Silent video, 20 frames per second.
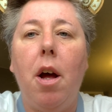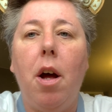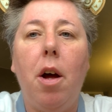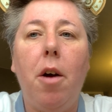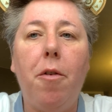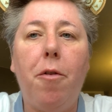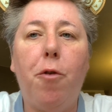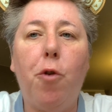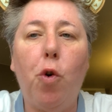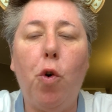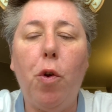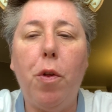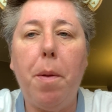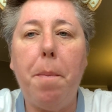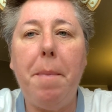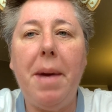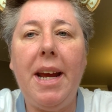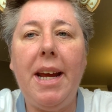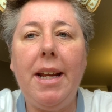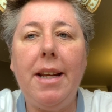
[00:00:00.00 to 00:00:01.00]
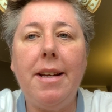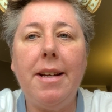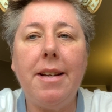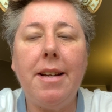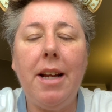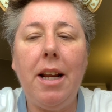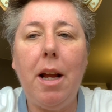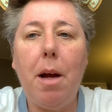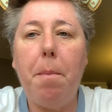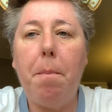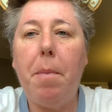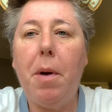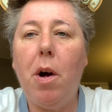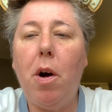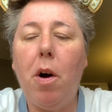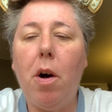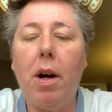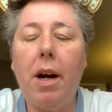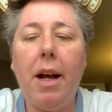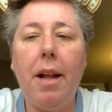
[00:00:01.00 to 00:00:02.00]
for the main Disneyland
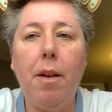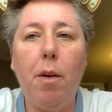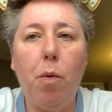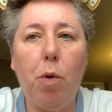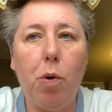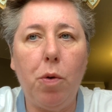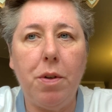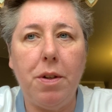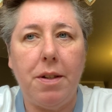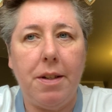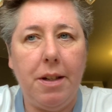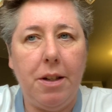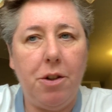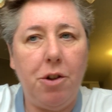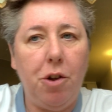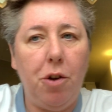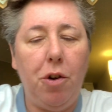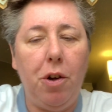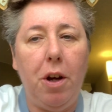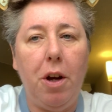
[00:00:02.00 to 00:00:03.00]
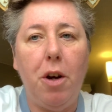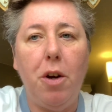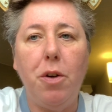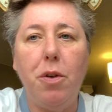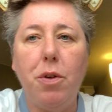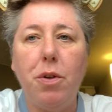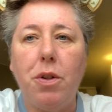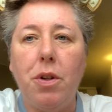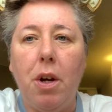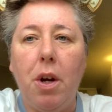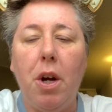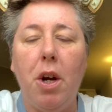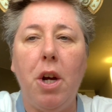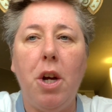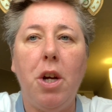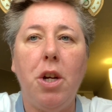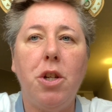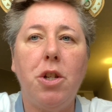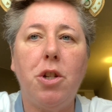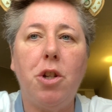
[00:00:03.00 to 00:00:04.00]
park and the Walt Disney Studios,
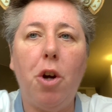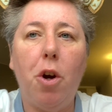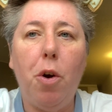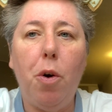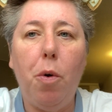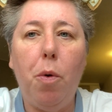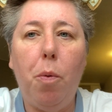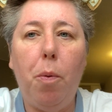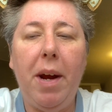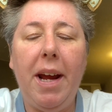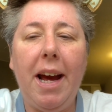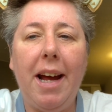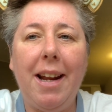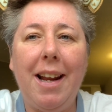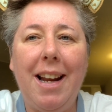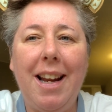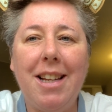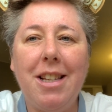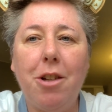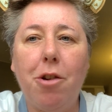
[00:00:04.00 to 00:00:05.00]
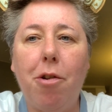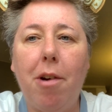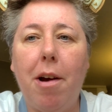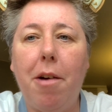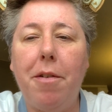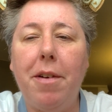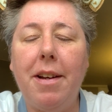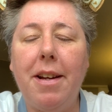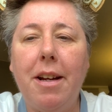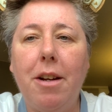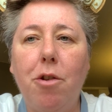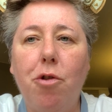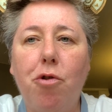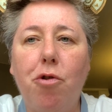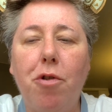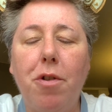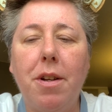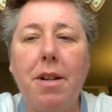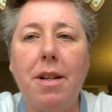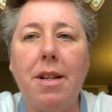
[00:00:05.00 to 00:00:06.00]
so we had a less crowded
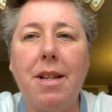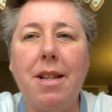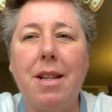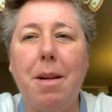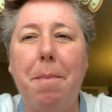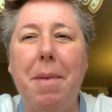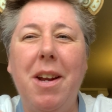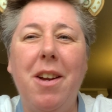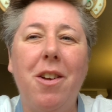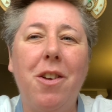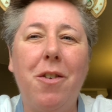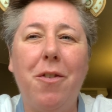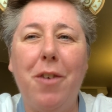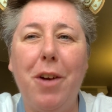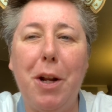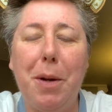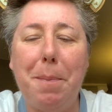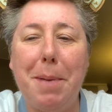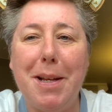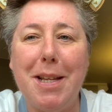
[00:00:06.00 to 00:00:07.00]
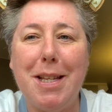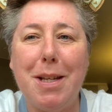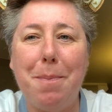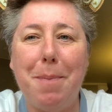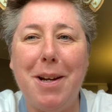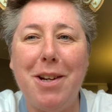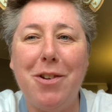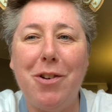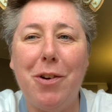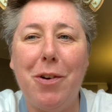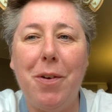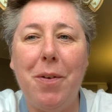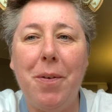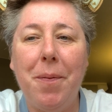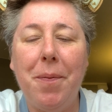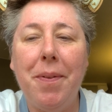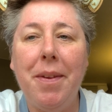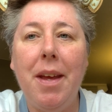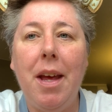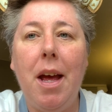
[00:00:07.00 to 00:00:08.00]
entrance. It made us feel a bit special.
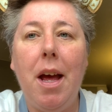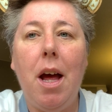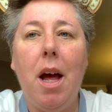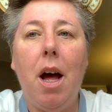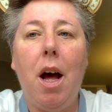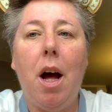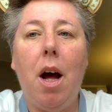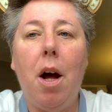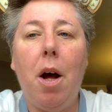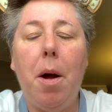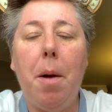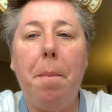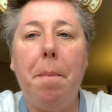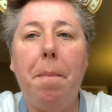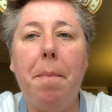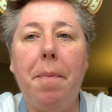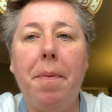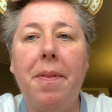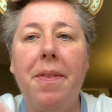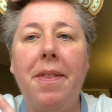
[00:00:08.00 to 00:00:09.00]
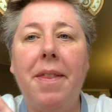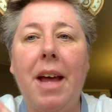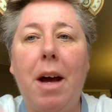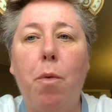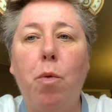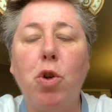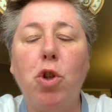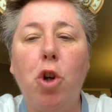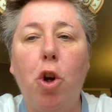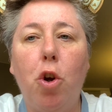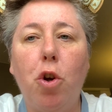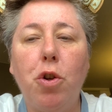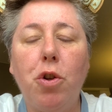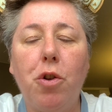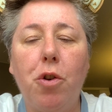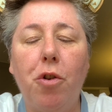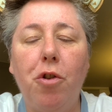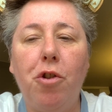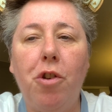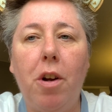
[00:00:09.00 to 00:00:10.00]
That was
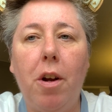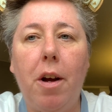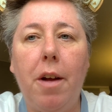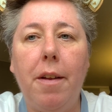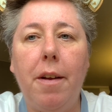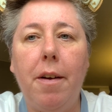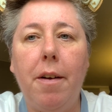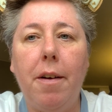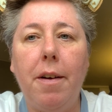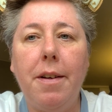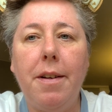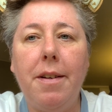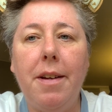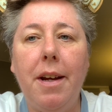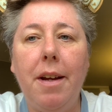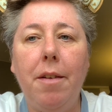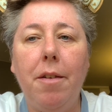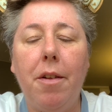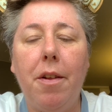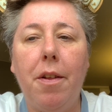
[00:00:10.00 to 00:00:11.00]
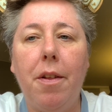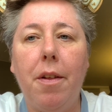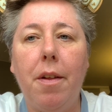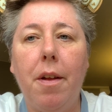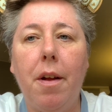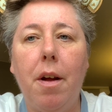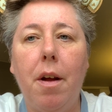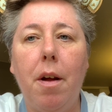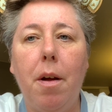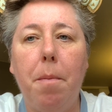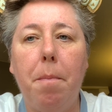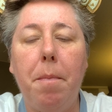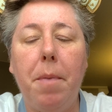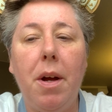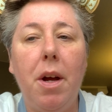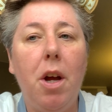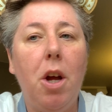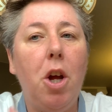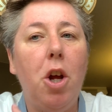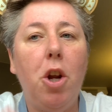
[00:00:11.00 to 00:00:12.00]
lost on July the 19th.
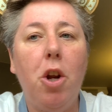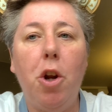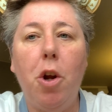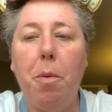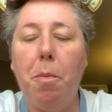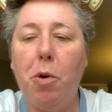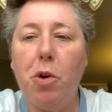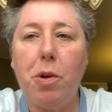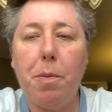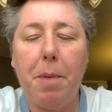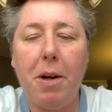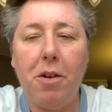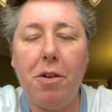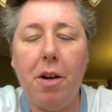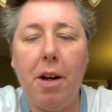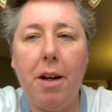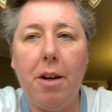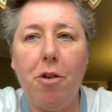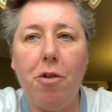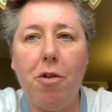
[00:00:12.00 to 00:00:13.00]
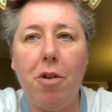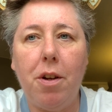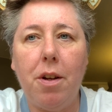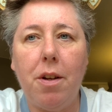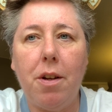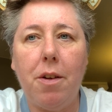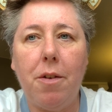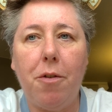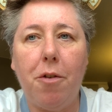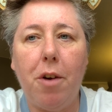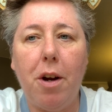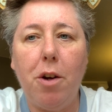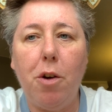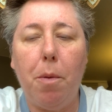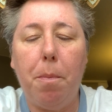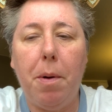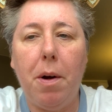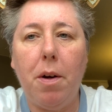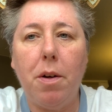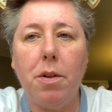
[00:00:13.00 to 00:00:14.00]
No more special entrance for
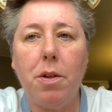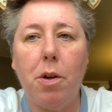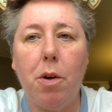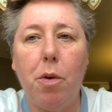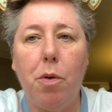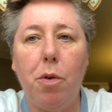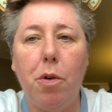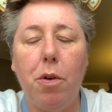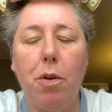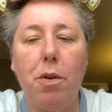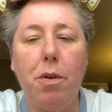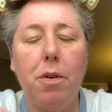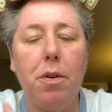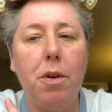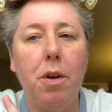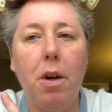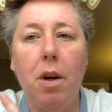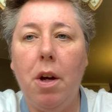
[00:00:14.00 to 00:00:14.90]
annual pass holders.